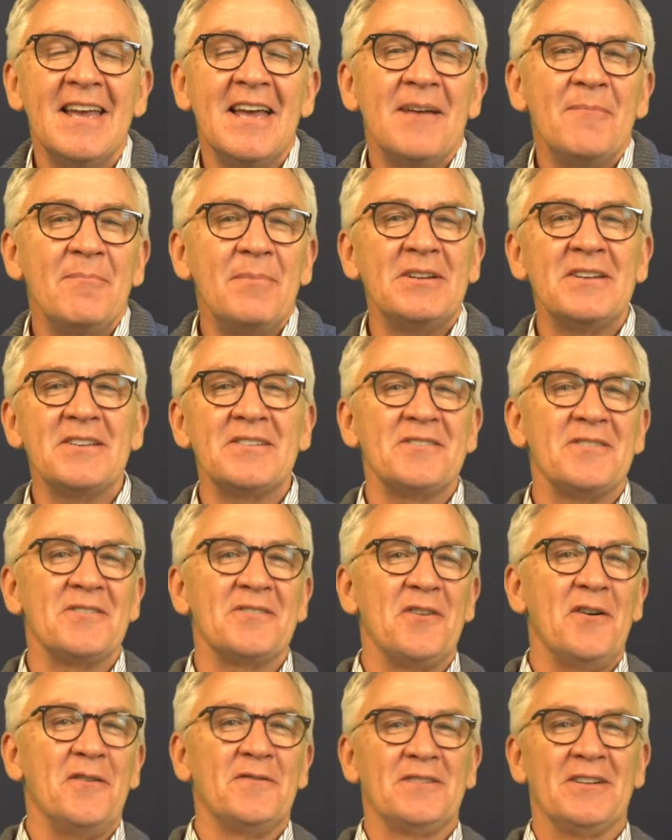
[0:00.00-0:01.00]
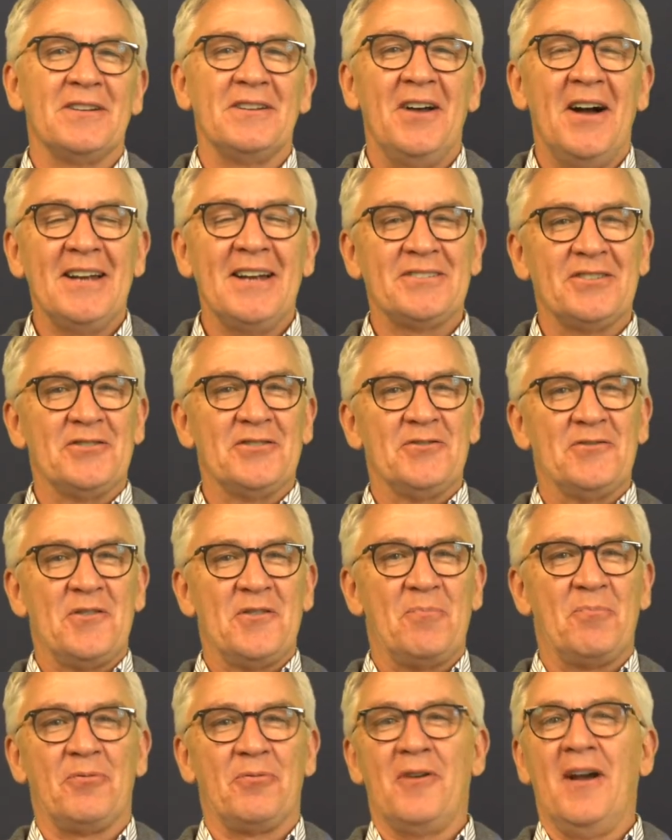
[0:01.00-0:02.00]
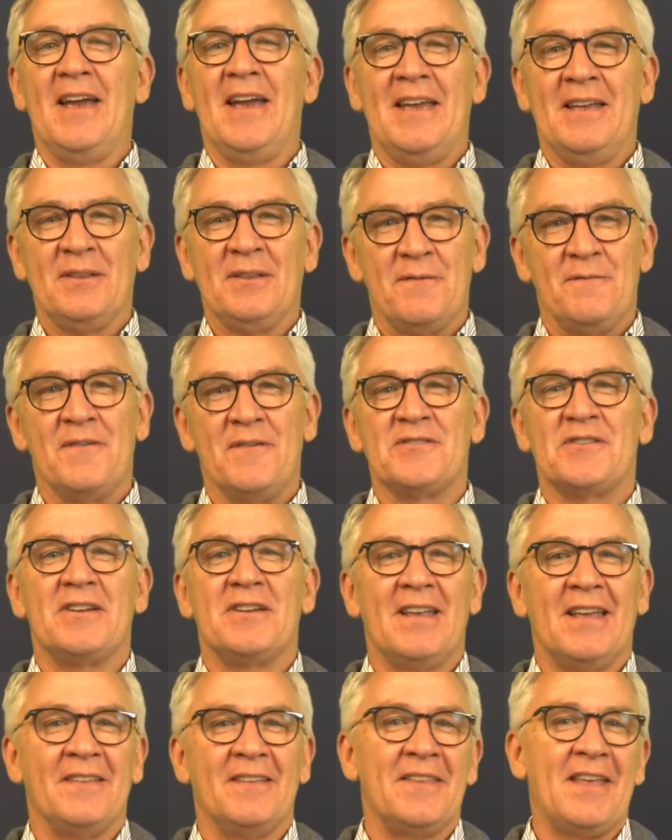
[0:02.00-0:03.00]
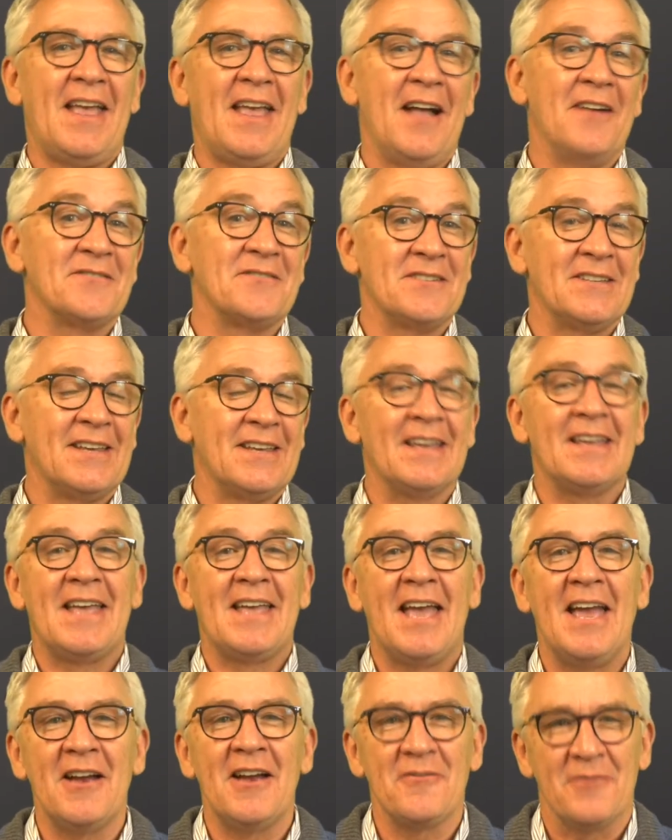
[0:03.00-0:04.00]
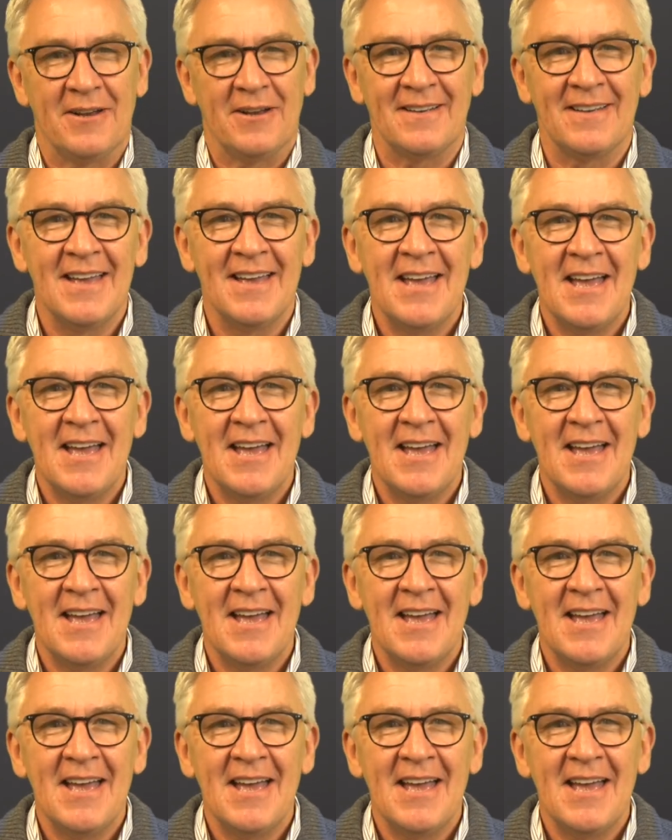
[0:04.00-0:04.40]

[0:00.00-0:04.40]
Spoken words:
Ministers often like to do the praying, the visiting, and the counseling and caring.